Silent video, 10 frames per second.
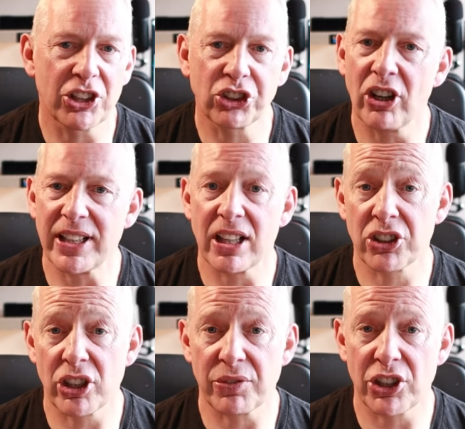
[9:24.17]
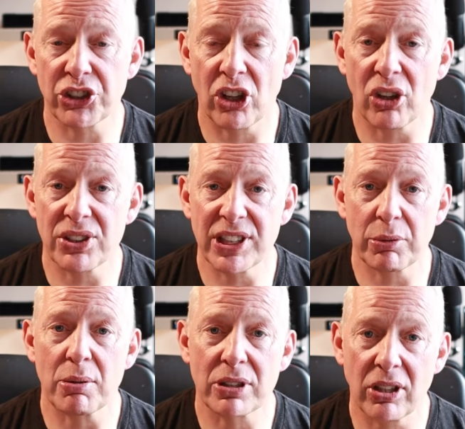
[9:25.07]
I tried it, I signed up for the trial to see
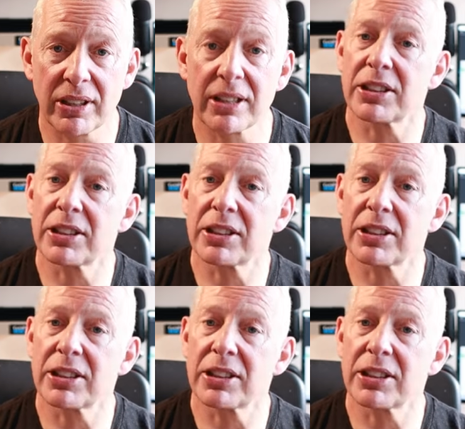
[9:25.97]
what it was like,